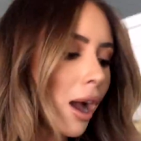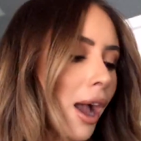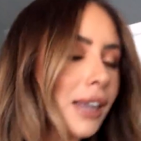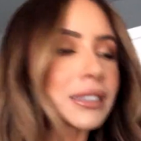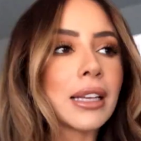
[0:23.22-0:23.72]

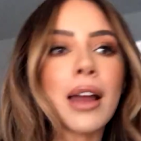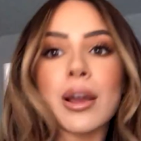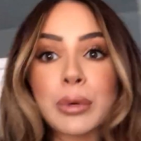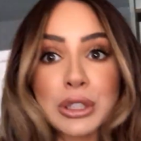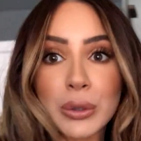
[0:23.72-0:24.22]
I said I
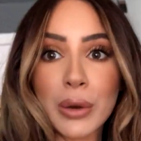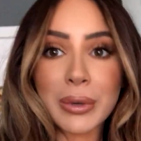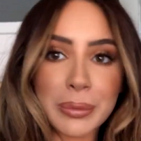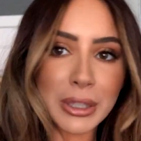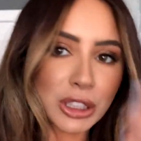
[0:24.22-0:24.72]
would do it
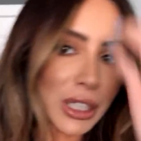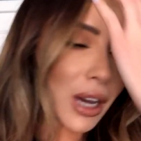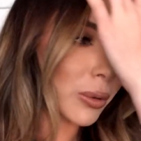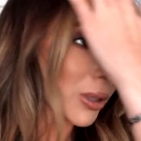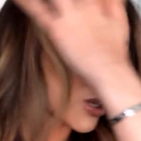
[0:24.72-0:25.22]
with
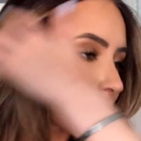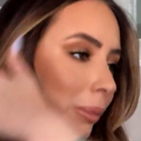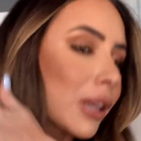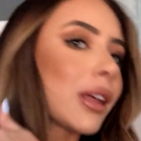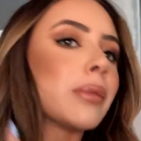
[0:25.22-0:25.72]
Michelle. We're on the
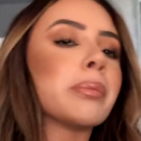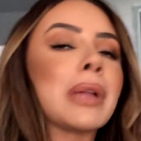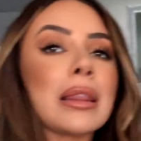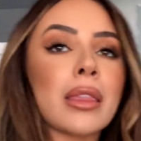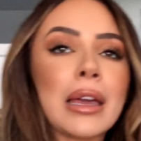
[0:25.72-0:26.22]

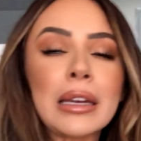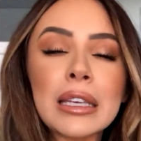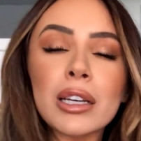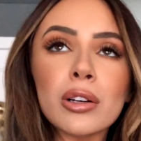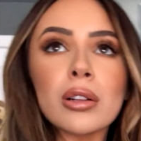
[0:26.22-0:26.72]

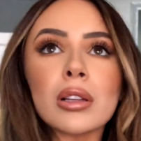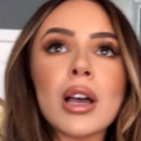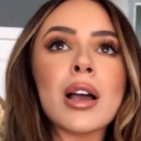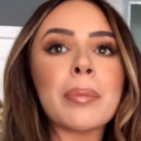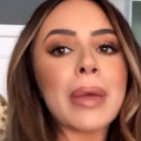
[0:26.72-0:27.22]
millennial
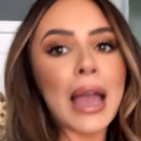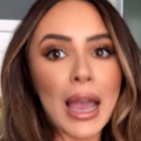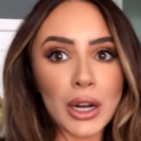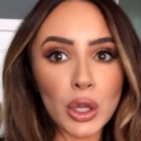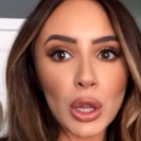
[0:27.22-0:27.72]

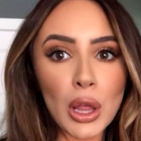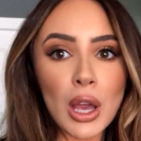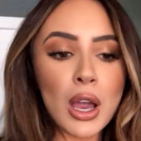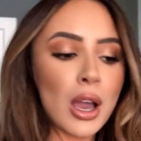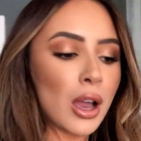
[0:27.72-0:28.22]
panel
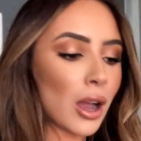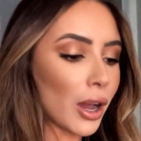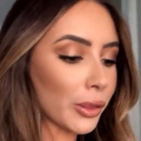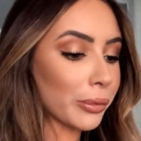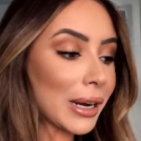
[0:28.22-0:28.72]

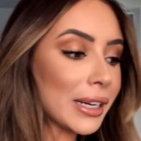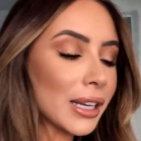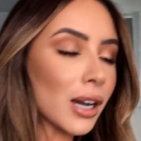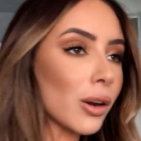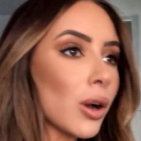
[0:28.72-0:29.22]
on the
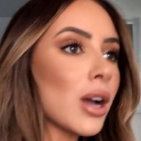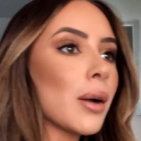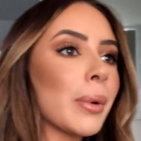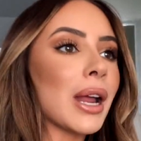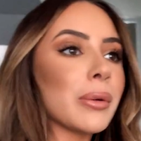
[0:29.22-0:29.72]
radio,
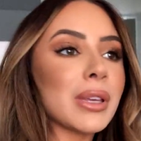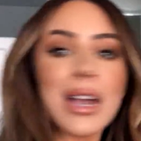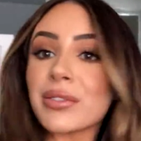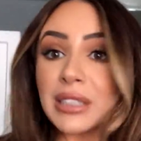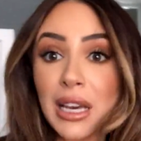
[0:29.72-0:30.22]
but I really
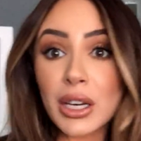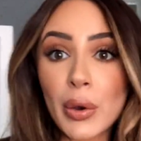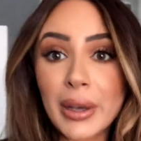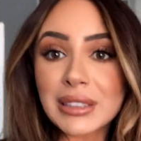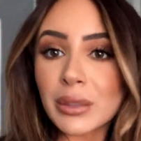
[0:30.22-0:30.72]
have to get
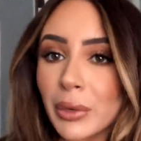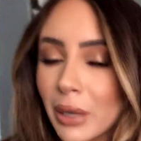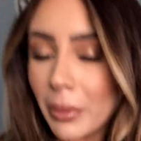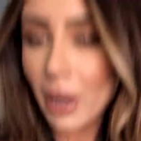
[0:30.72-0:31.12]
going because I'm running